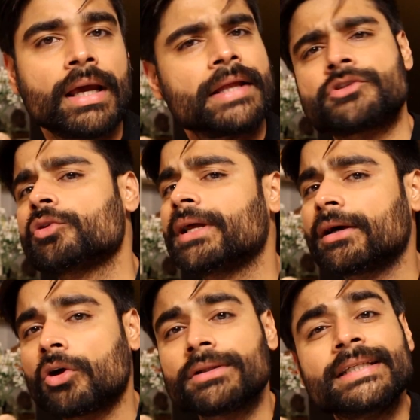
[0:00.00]
And so there
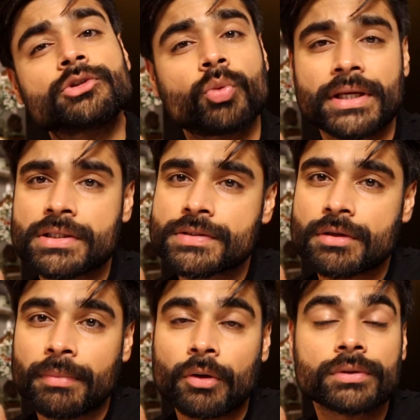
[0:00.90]
are all these questions
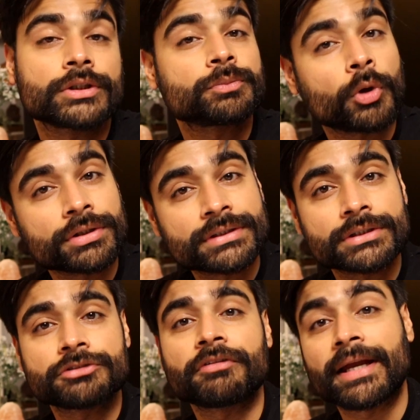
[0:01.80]
about the
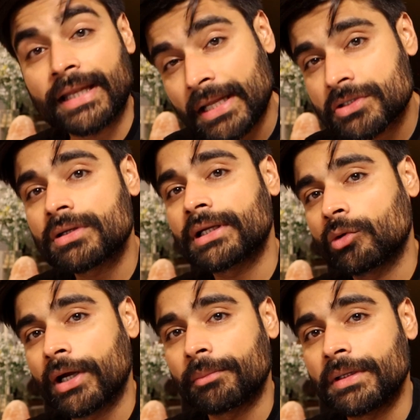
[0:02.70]
sponsor's financial
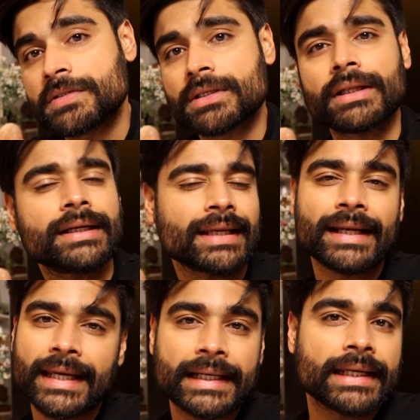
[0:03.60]
requirements, and it
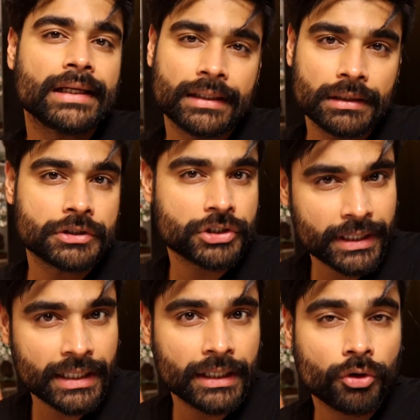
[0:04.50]
can get a little
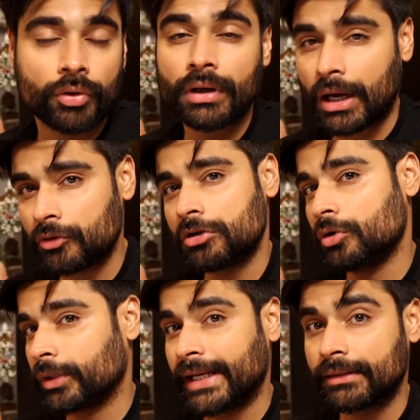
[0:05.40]
tricky on how to
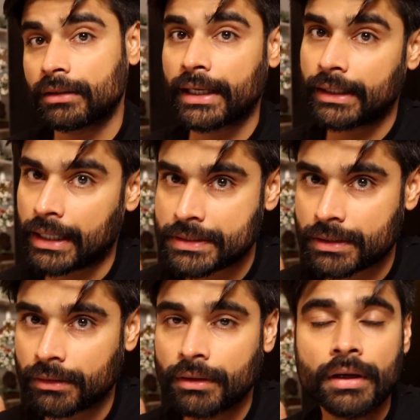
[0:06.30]
locate the right
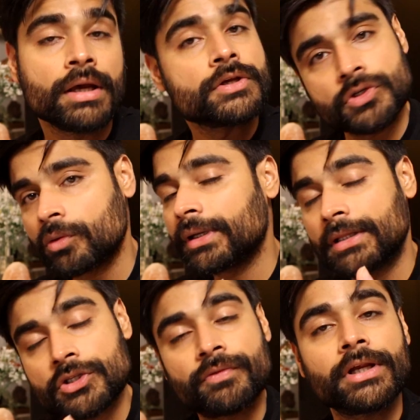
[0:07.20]
answer. So in
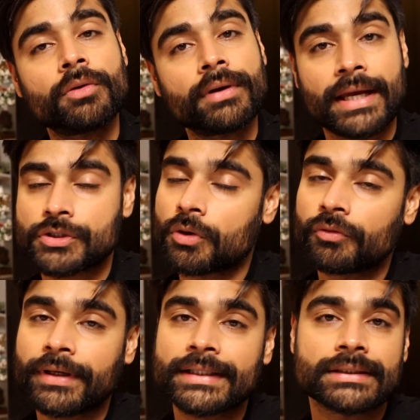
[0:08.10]
this video, as
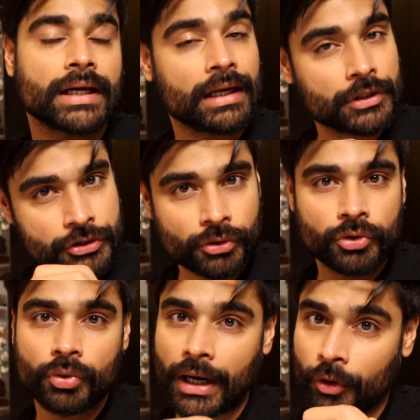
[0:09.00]
always, I'll show
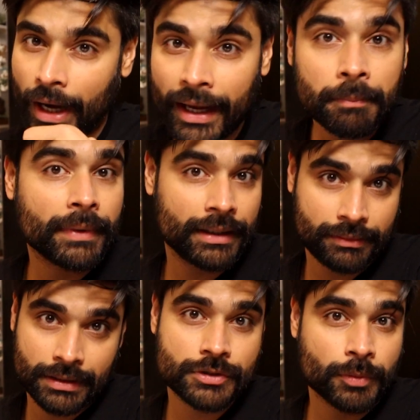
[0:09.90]
you how I met
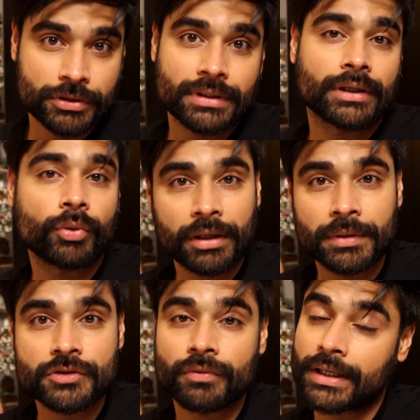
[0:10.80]
the sponsor
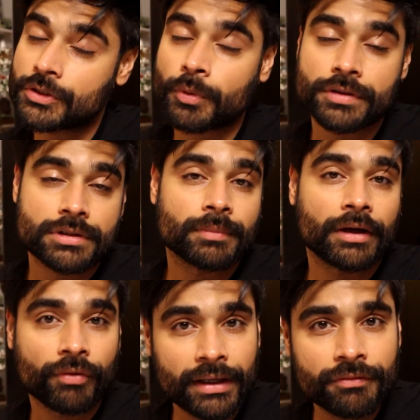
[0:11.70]
requirements when I sponsored my
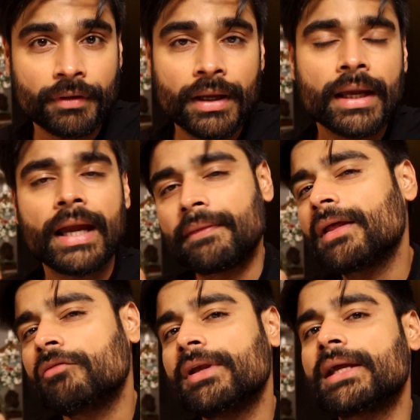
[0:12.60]
wife, and
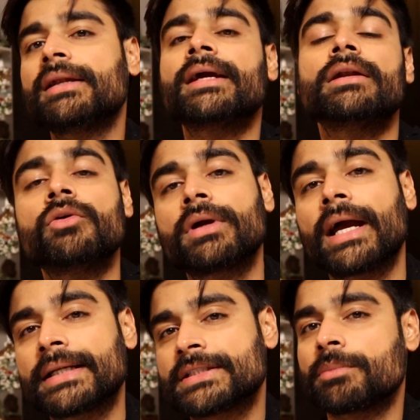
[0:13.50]
then we can take a look
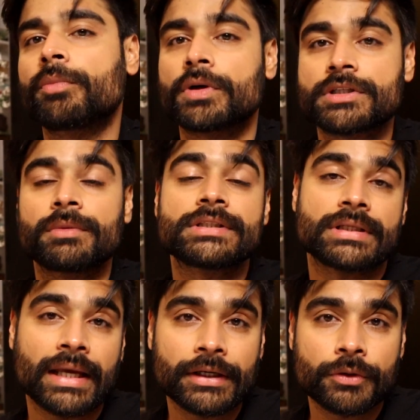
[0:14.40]
at some possible
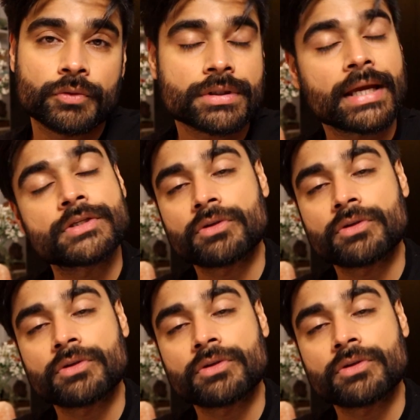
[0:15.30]
scenarios and